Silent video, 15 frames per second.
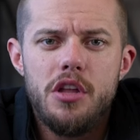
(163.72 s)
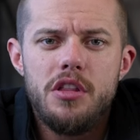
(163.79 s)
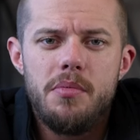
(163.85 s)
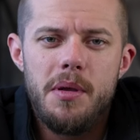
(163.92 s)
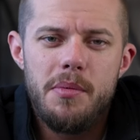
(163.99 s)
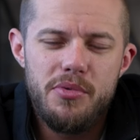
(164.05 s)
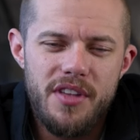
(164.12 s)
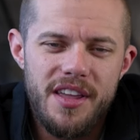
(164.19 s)
to
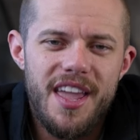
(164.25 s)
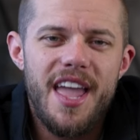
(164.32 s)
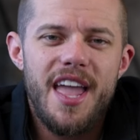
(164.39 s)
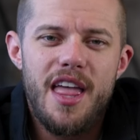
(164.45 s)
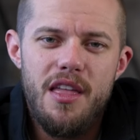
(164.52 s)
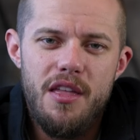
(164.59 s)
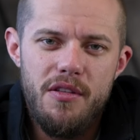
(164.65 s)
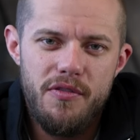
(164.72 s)
be able to
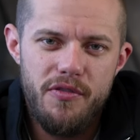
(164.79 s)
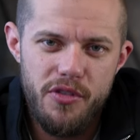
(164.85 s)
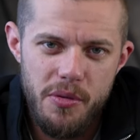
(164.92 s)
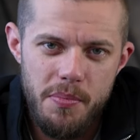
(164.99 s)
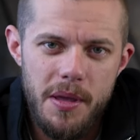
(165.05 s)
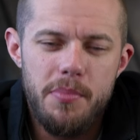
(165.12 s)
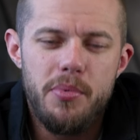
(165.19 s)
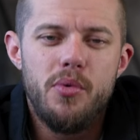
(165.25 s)
care for
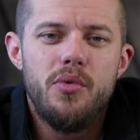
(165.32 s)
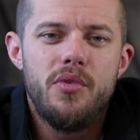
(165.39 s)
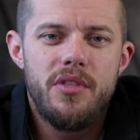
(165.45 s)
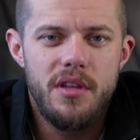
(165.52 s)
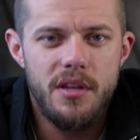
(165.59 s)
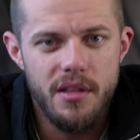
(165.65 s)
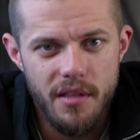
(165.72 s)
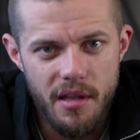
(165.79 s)
the people
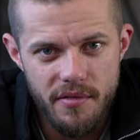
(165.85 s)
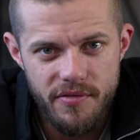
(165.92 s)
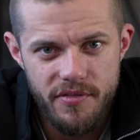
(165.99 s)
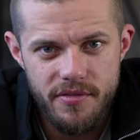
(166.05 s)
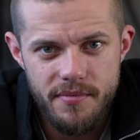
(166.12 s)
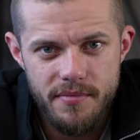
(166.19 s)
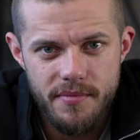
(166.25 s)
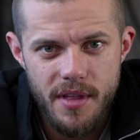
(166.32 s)
that you love